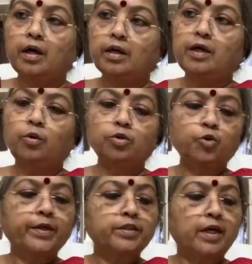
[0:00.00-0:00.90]
And I
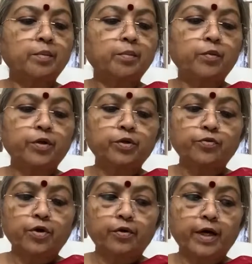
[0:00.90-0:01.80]
also extend my word
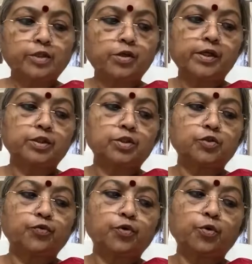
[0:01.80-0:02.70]
of
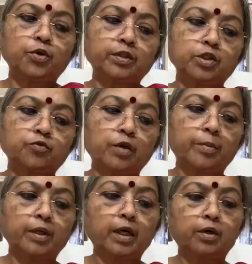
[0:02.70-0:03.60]
congratulations for holding this
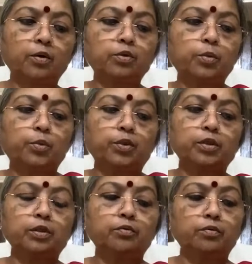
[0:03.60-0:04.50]
webinar on the
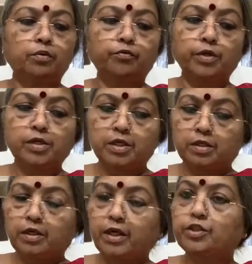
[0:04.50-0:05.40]
World
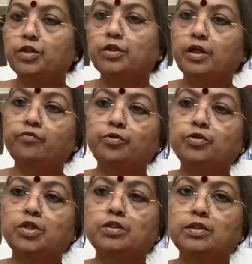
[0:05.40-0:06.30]
International Day
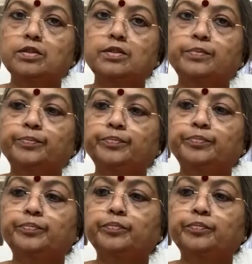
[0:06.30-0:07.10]
for Justice.